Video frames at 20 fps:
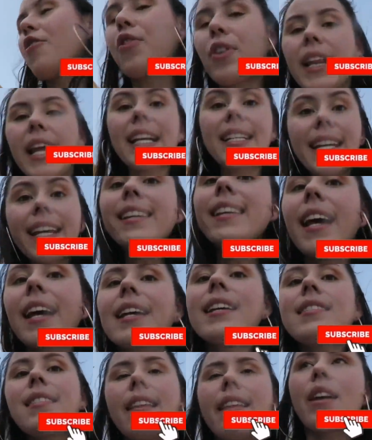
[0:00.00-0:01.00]
For like 10
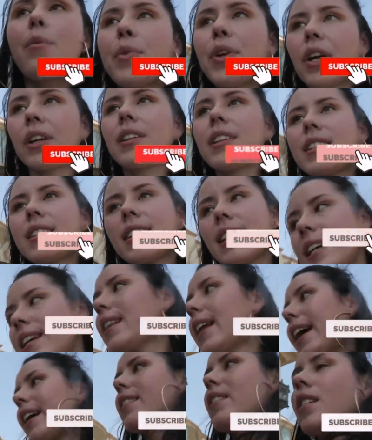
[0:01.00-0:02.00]
days, and then we're gonna
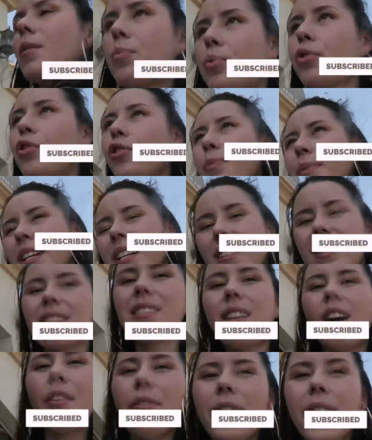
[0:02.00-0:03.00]
see like the improvements
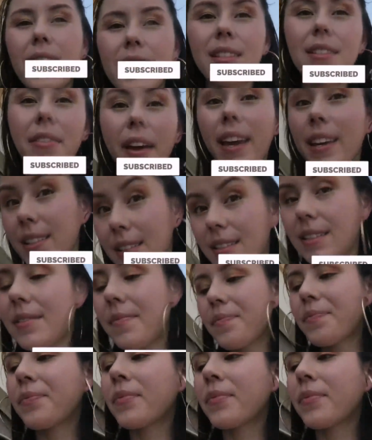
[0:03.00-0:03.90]
of his face.